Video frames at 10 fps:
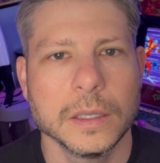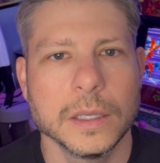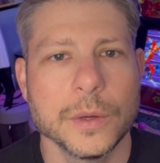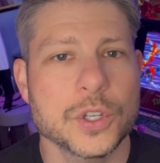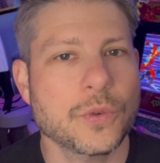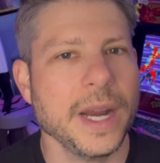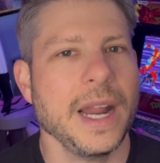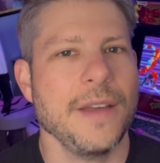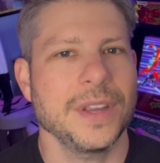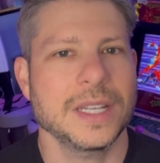It was great
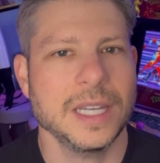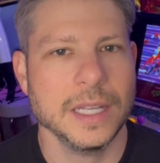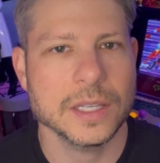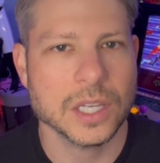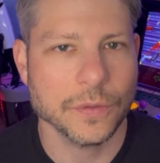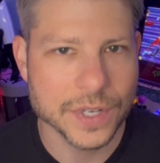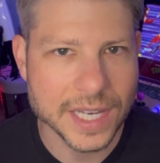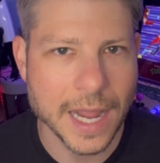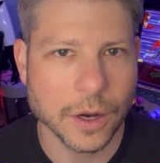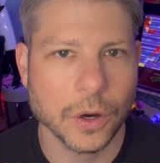having T the Silver
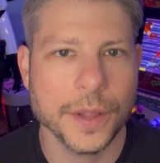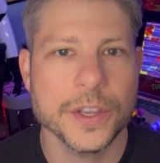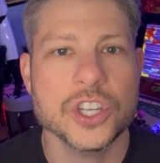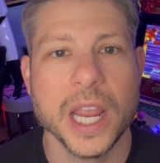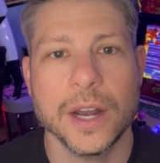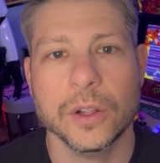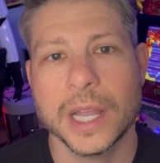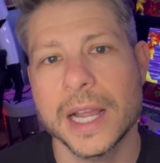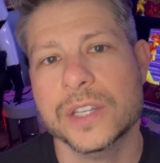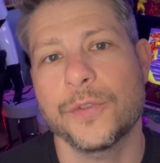Stacker on the channel.
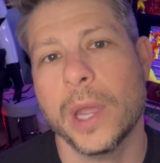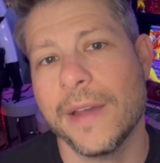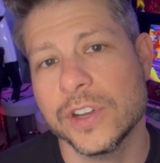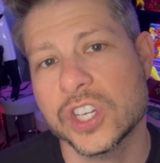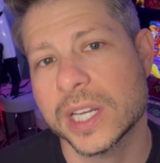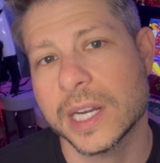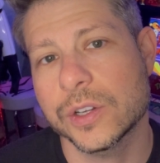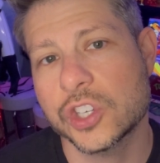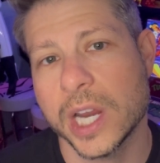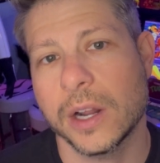Guys, if you haven't checked out
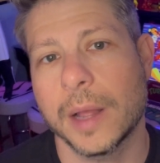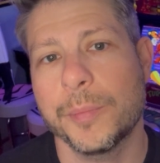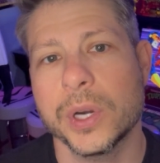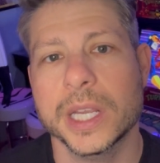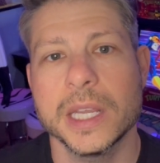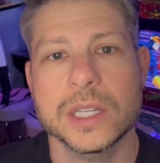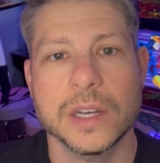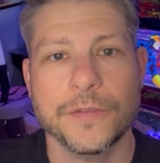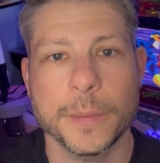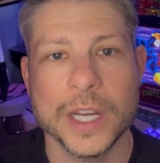his channel, I'm putting his
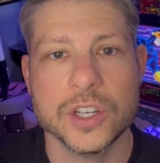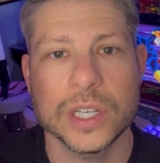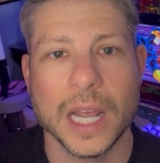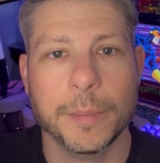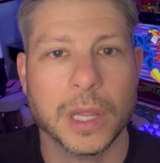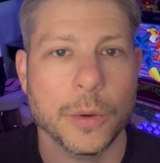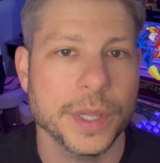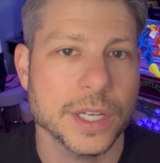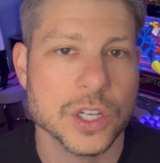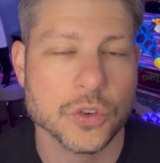information down below in
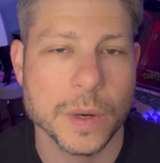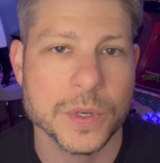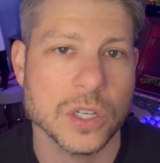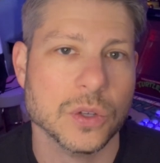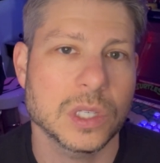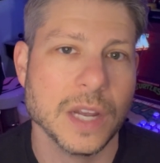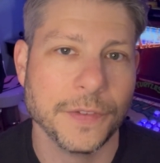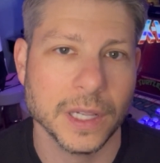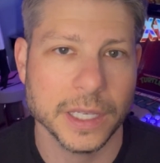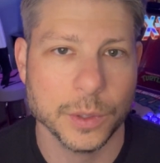the description, so
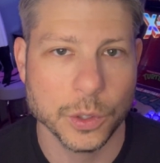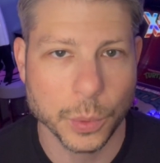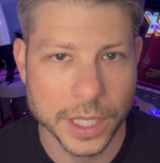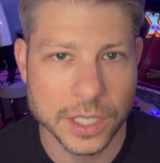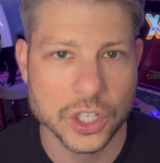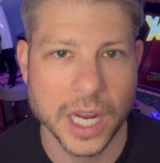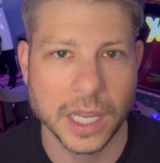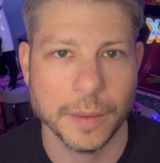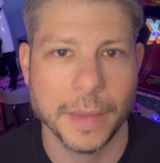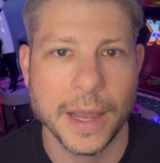definitely you want to check
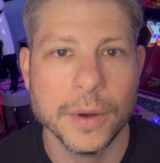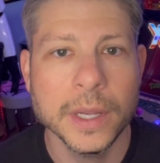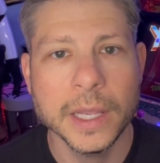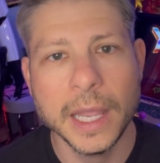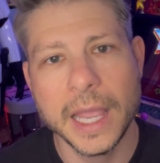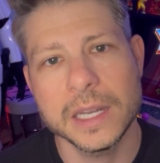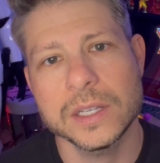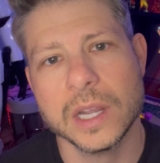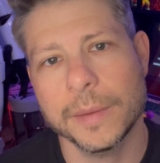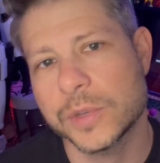him out.
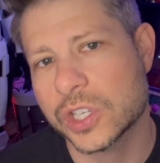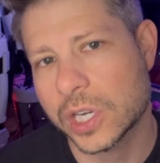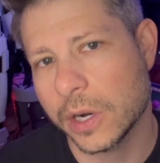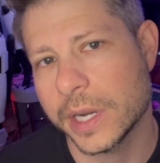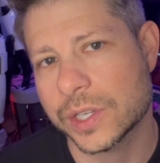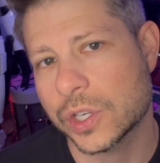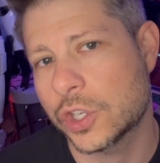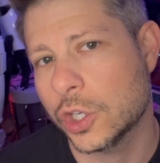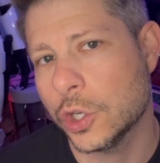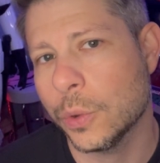And I'm just curious,
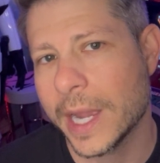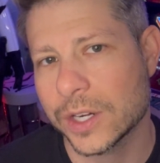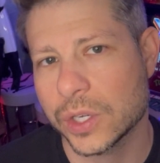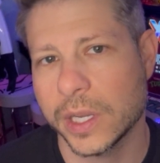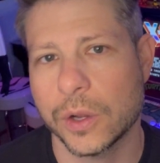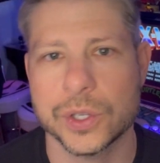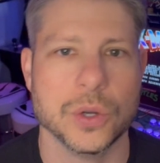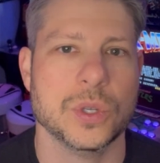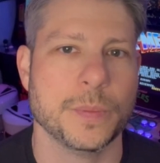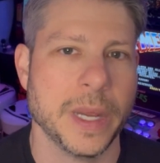do you actually
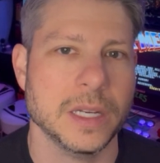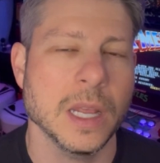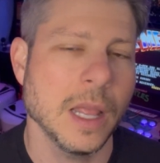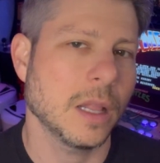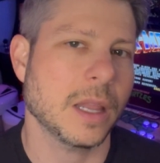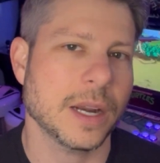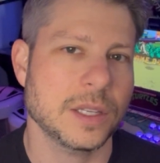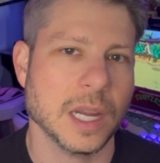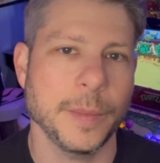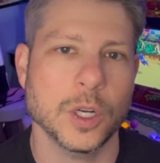also spend a lot of
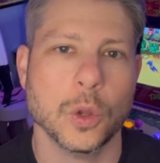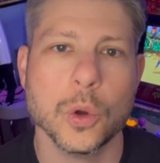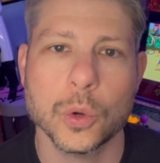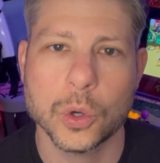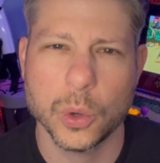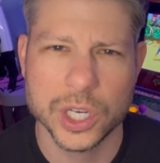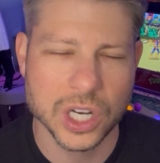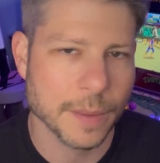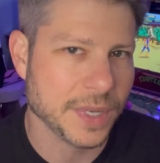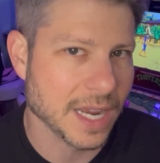time in your local coin
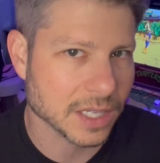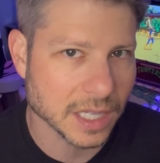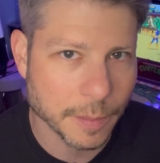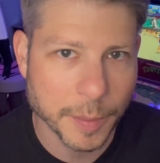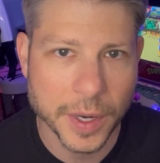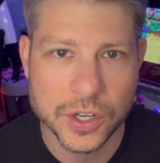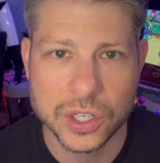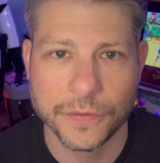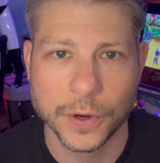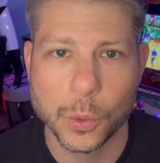shops asking them a bunch of
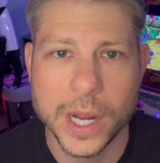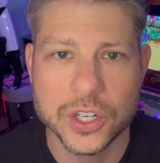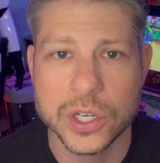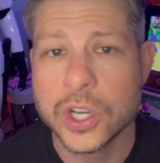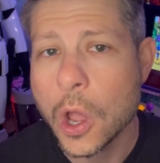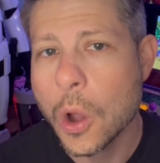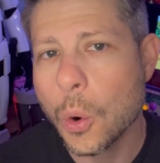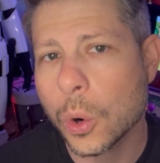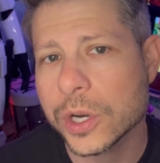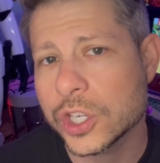different questions,
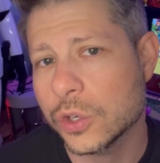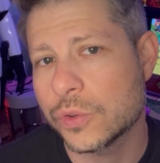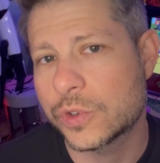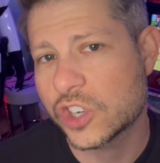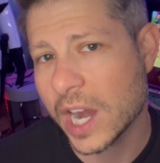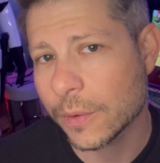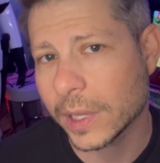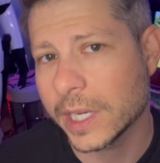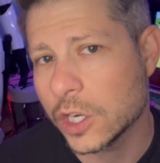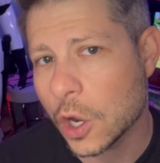or do you
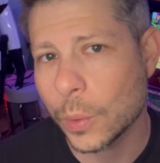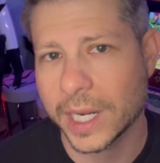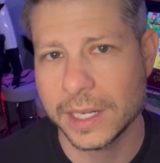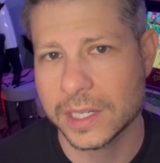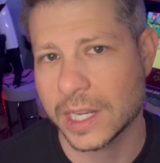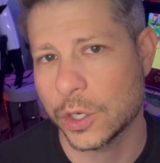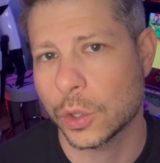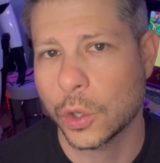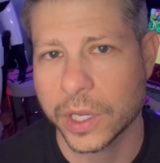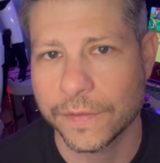generally know what it is that you're
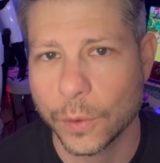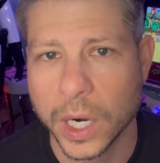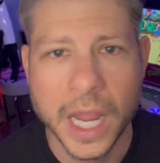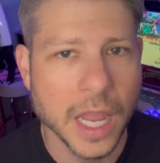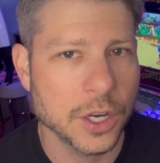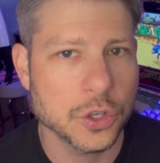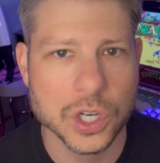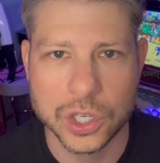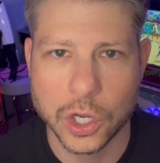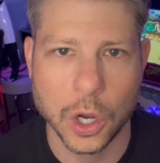looking for and you
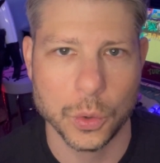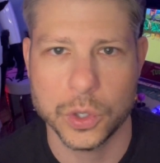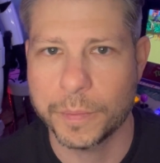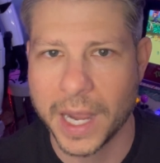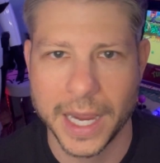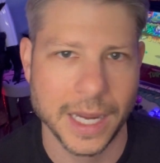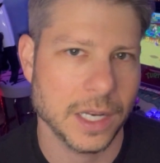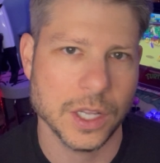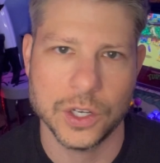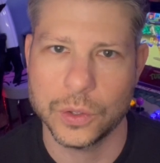just go, you buy it,
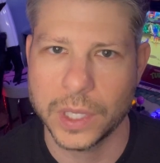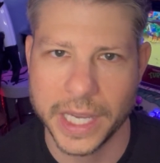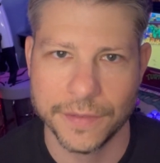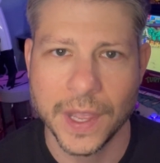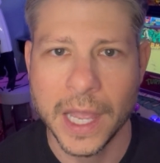and then you leave?